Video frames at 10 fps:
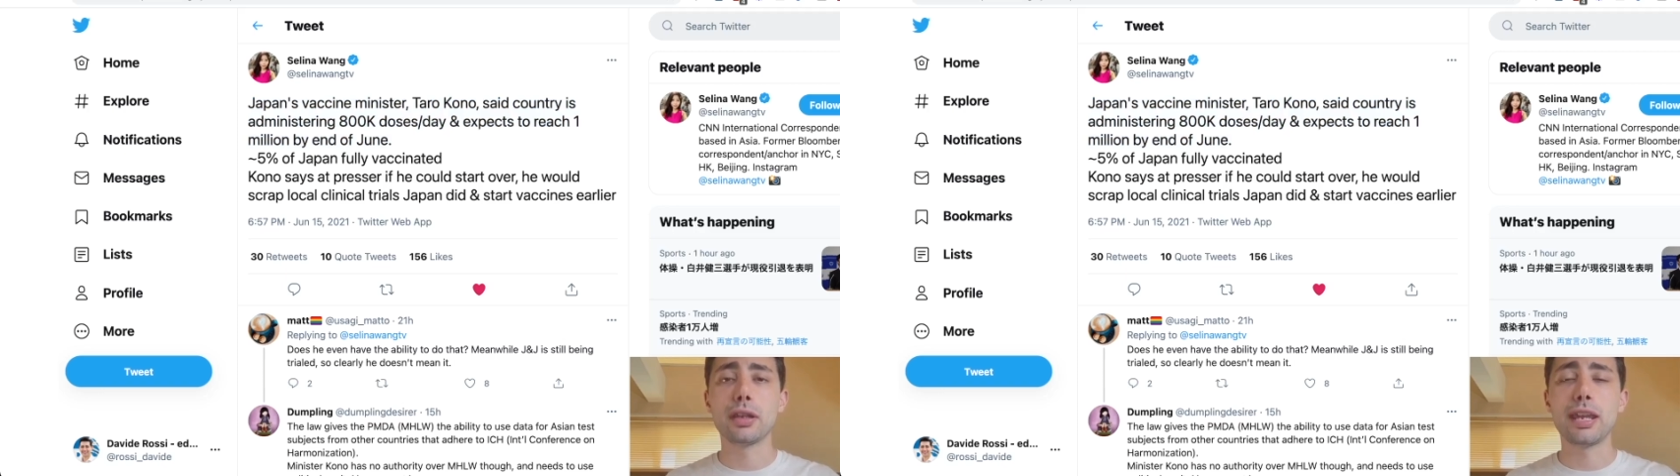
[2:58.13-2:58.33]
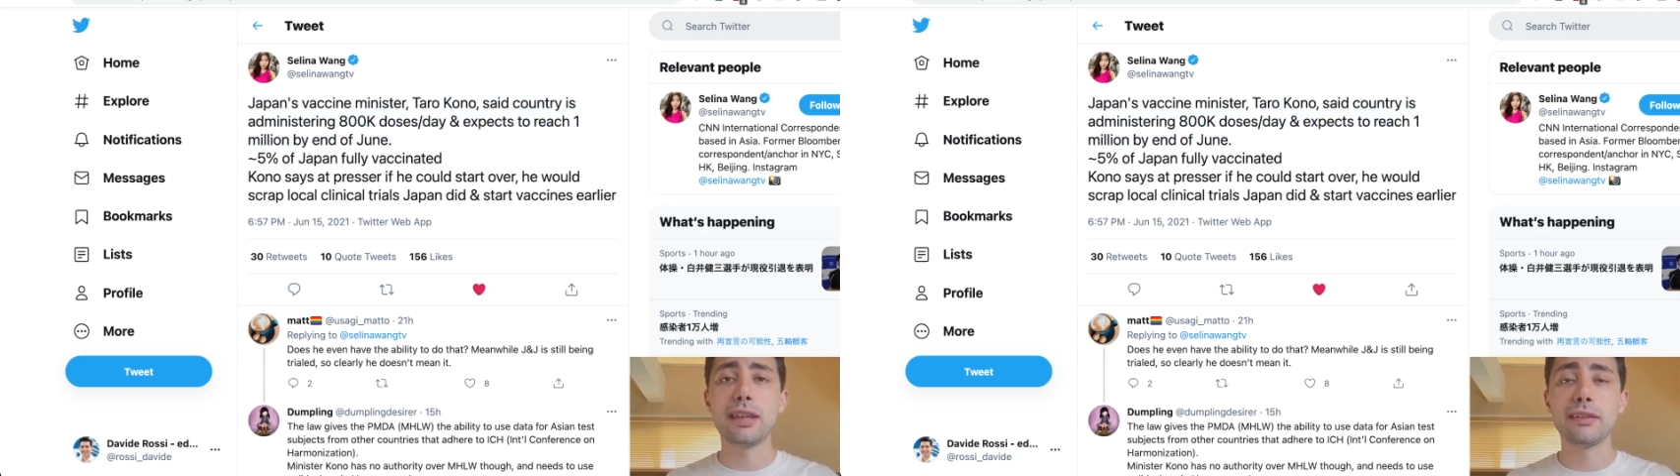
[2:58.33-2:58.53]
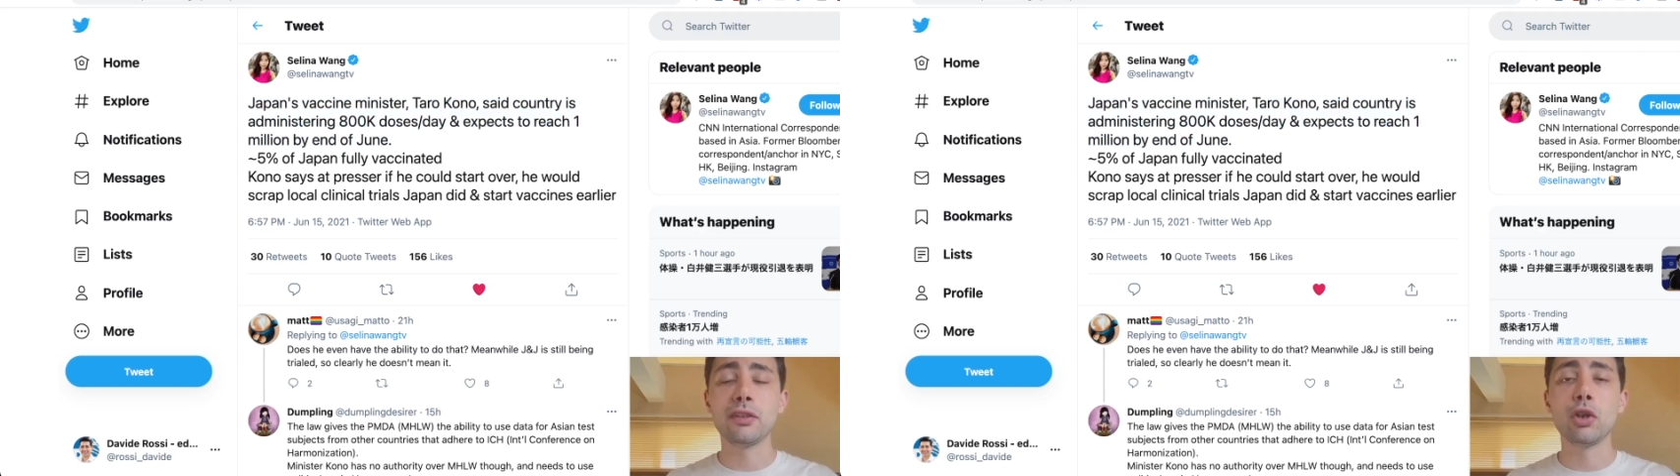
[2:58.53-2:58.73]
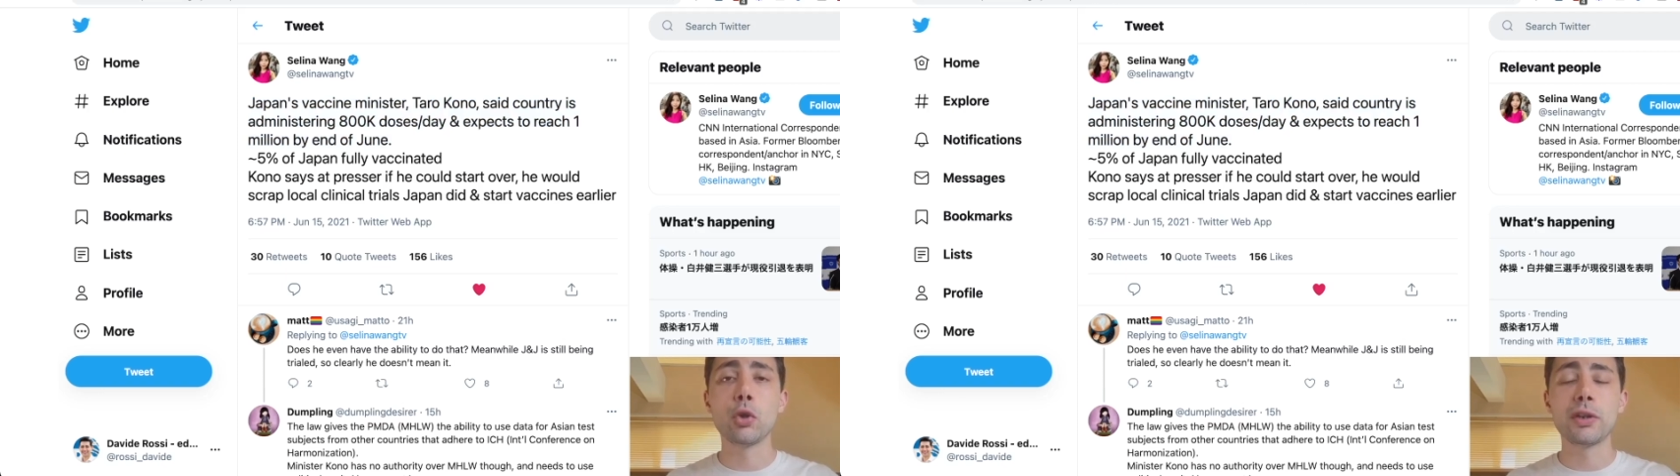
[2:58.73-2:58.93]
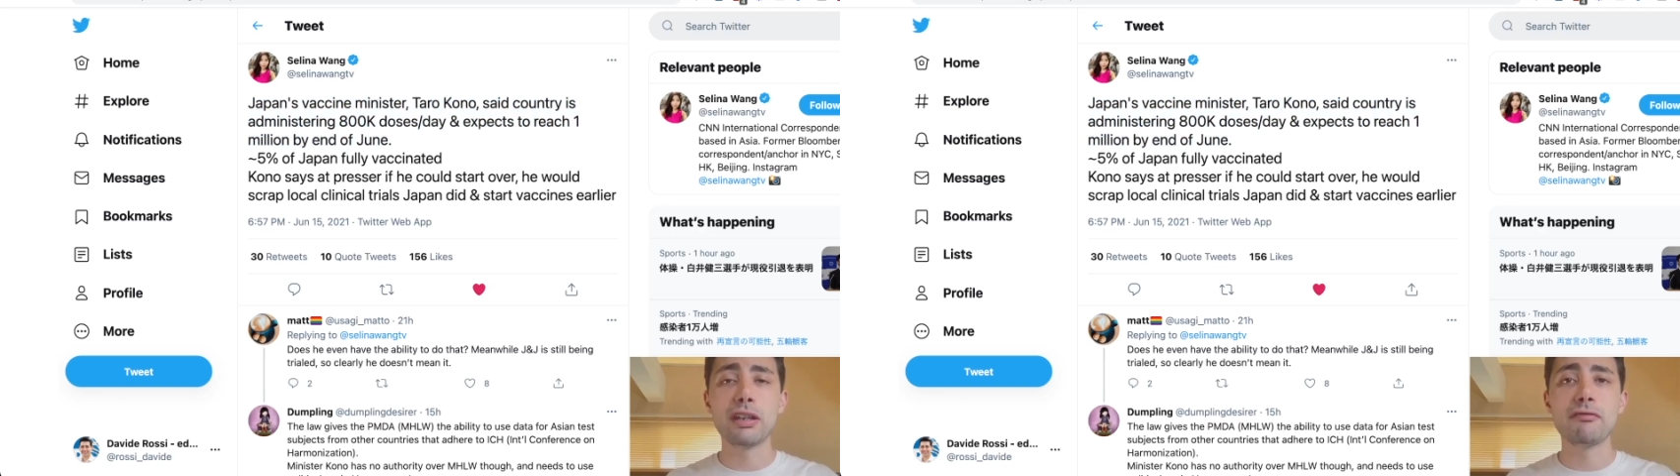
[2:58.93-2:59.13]
cases,
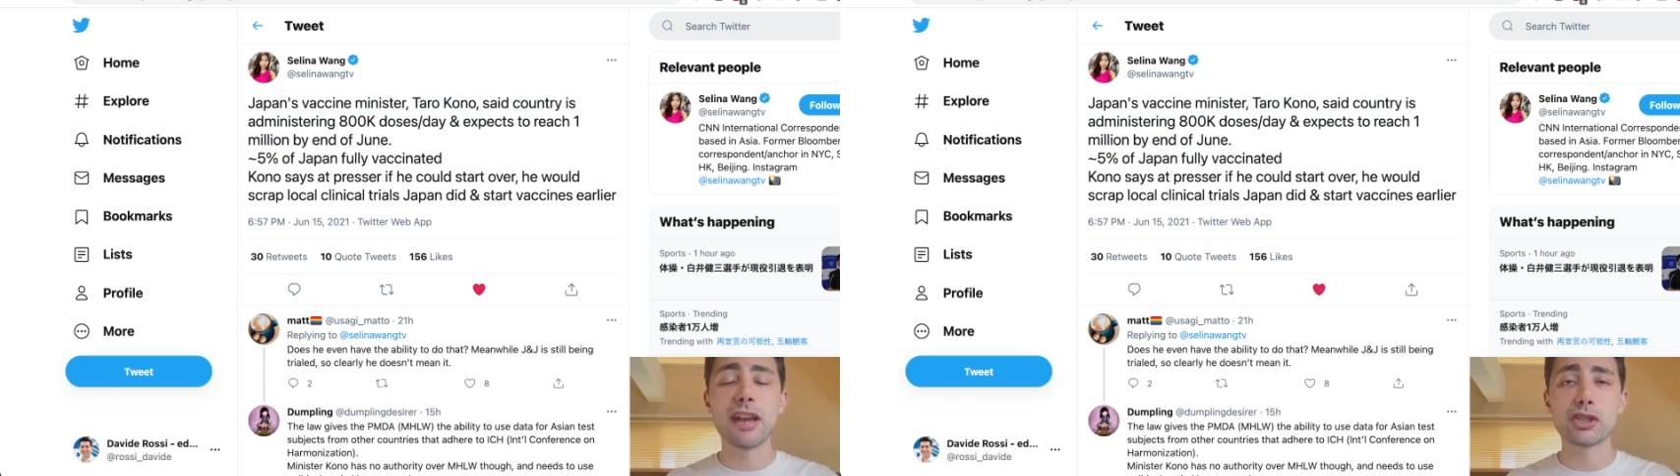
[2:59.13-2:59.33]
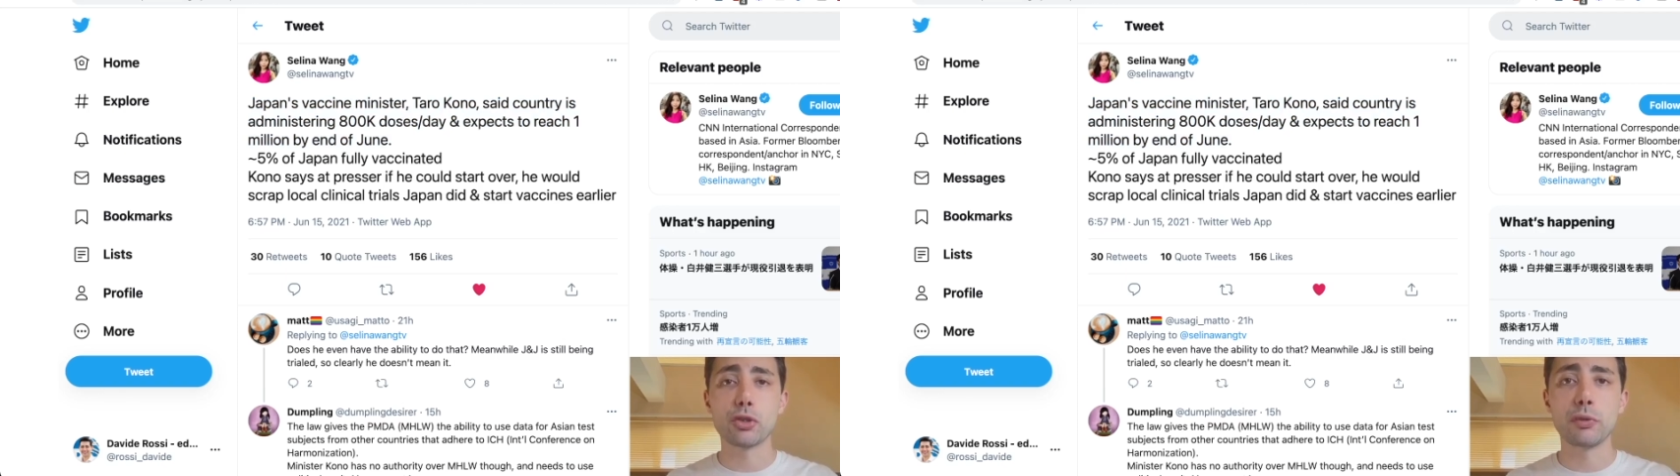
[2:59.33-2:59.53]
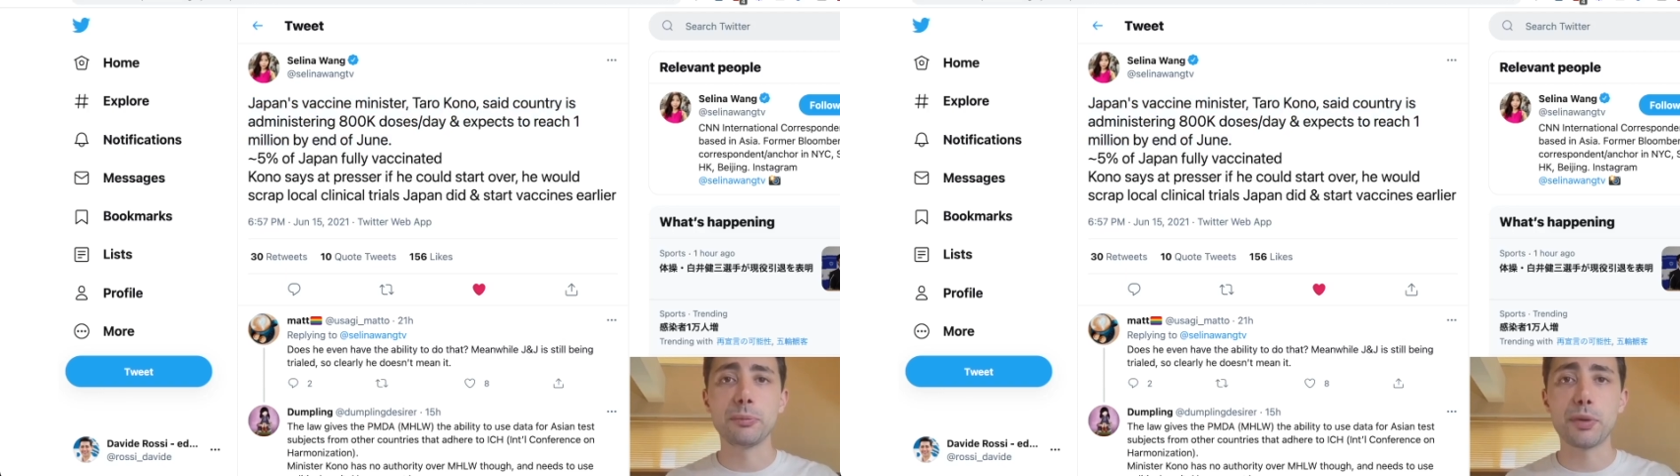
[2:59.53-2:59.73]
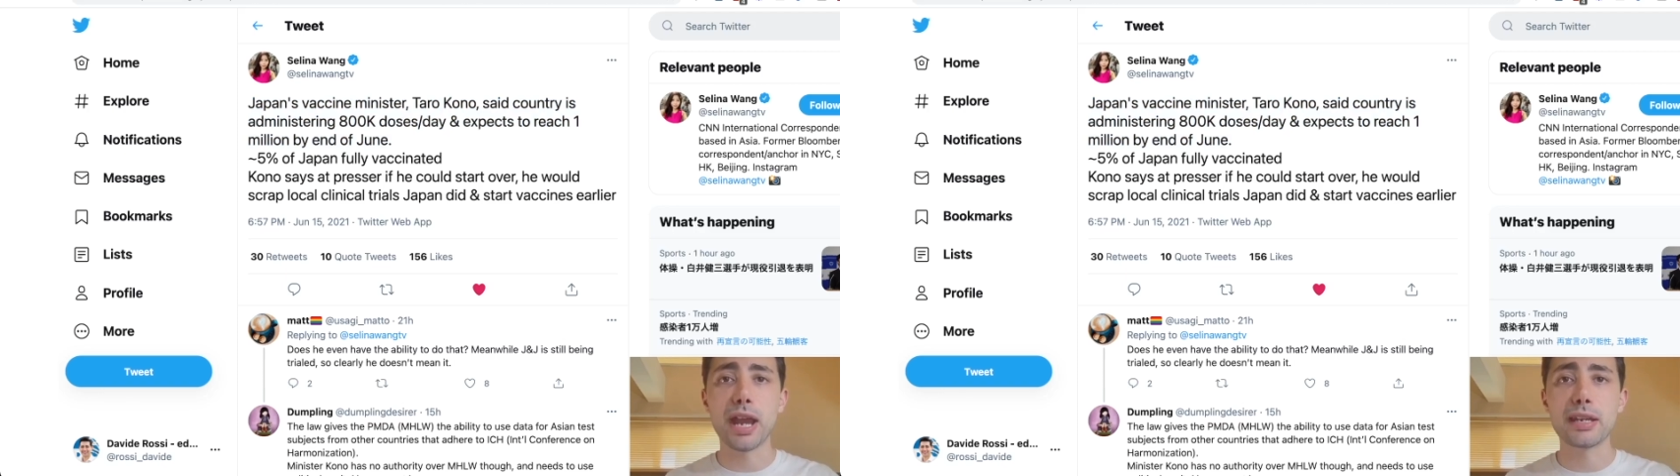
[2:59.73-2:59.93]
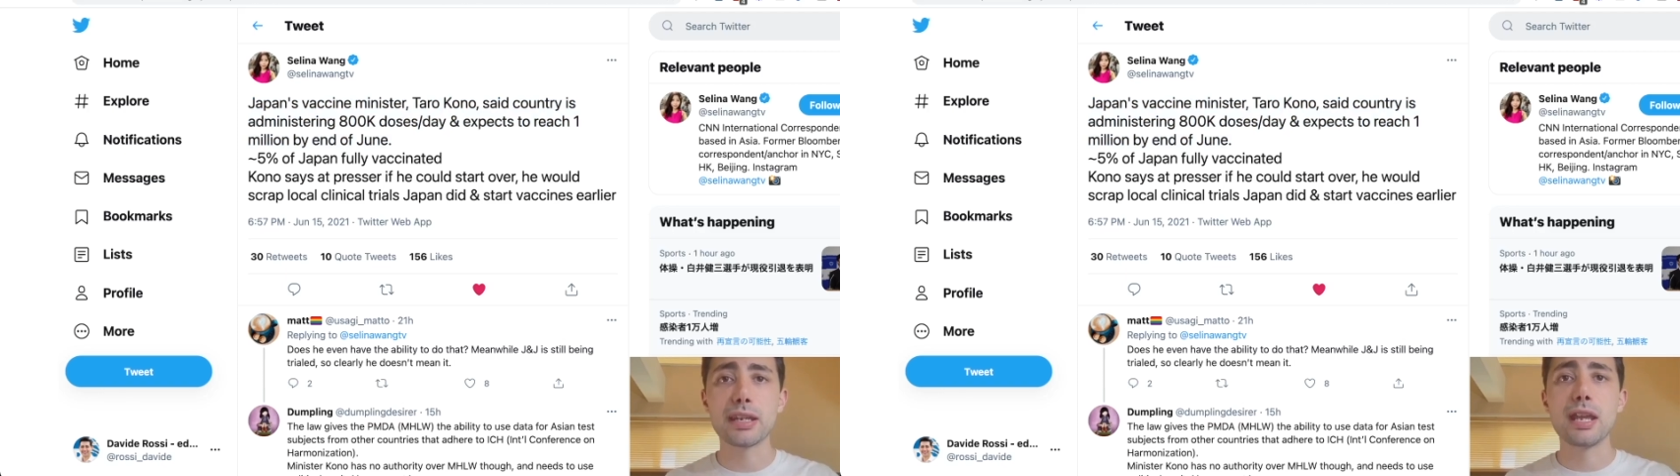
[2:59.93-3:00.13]
lower the infection will
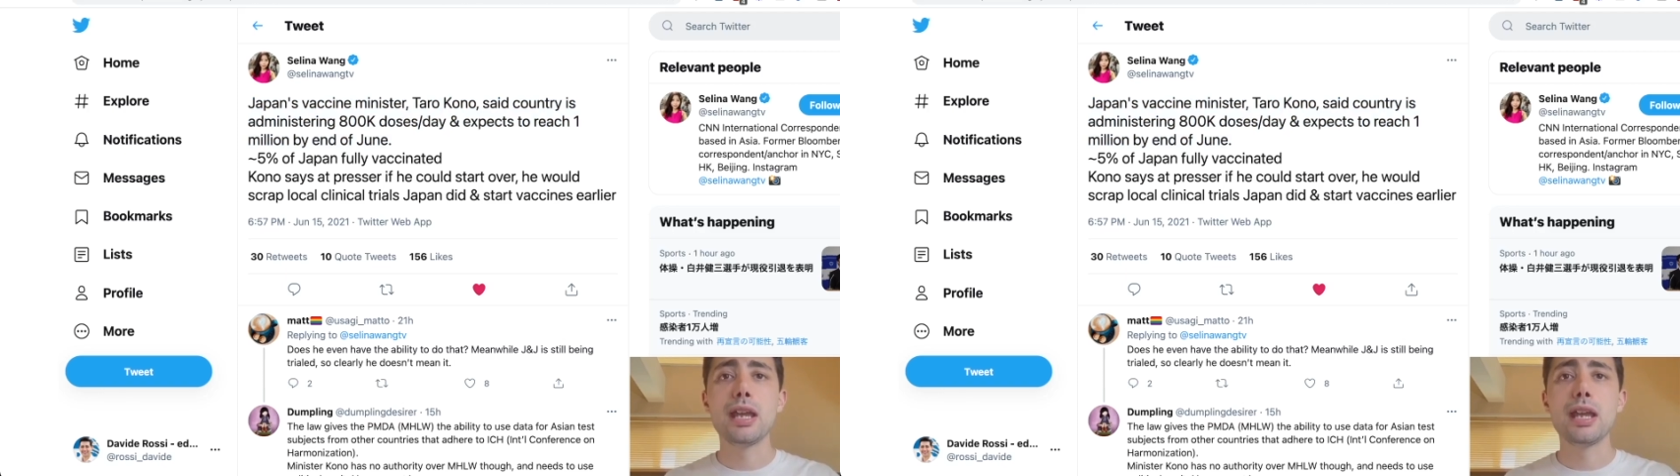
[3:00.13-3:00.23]
spread,